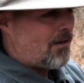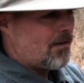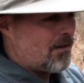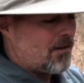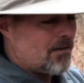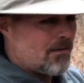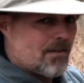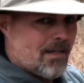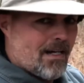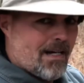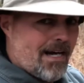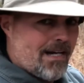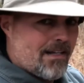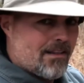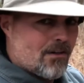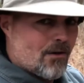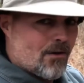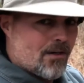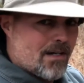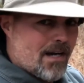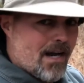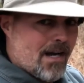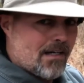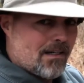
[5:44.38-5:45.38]
don't know, 8
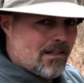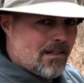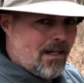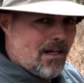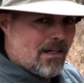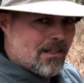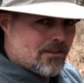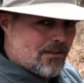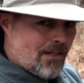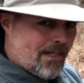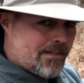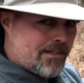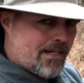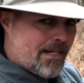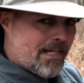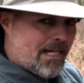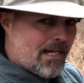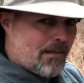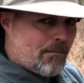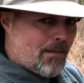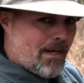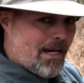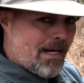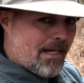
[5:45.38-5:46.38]
o'clock. So I take
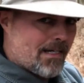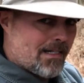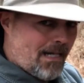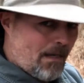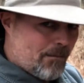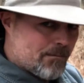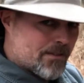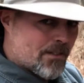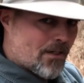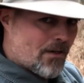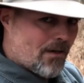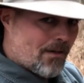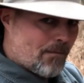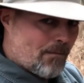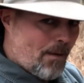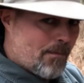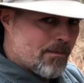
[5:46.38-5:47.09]
it back. I'm sorry, my